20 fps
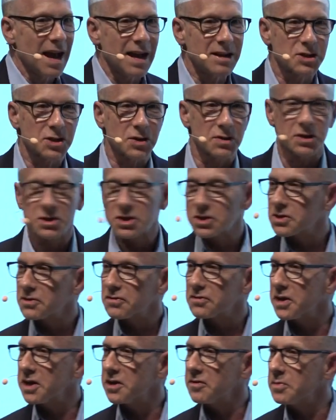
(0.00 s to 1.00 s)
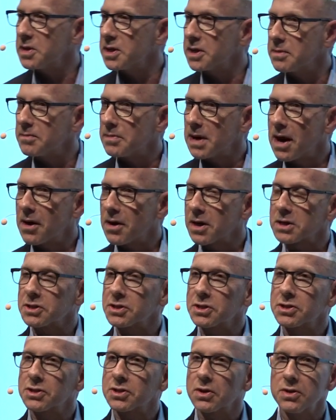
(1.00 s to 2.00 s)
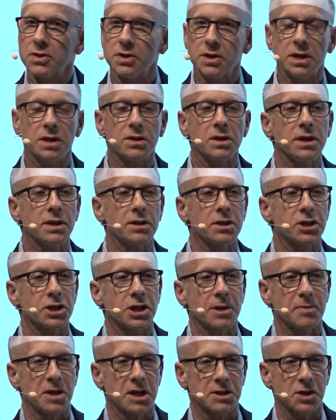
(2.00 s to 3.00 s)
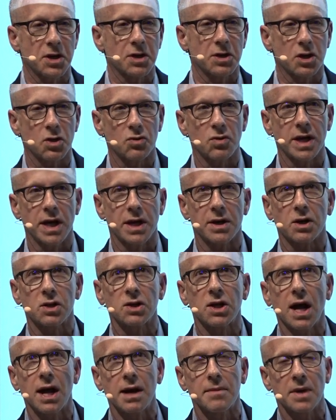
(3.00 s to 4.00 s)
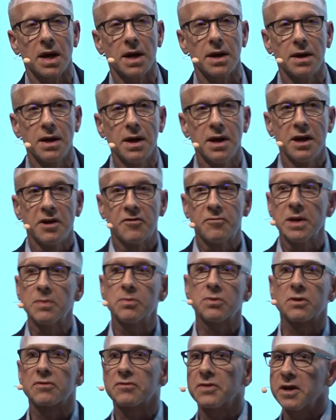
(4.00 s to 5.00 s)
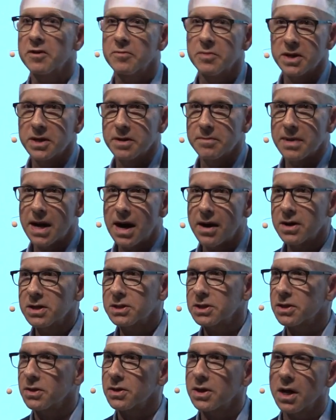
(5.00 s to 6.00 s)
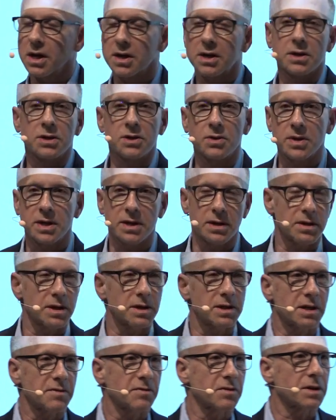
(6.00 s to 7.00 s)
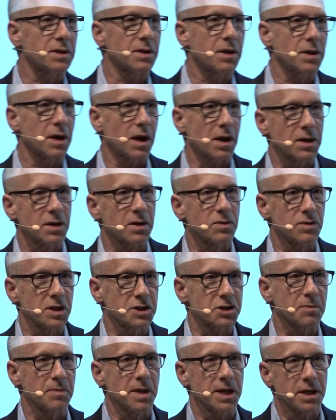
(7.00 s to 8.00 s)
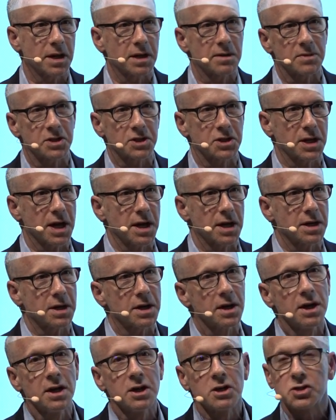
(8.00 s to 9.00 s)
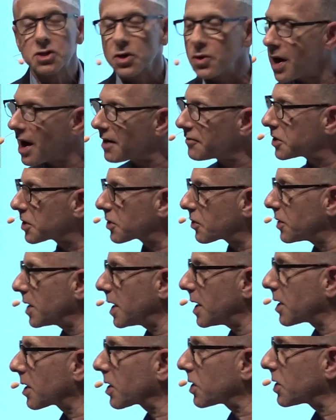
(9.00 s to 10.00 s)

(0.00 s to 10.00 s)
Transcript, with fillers: and so they're just afraid of being embarrassed. So you need leadership that's going to create a climate. If people are afraid of being embarrassed, they're not going to do anything different. They're not going to risk making a mistake. So you have to create a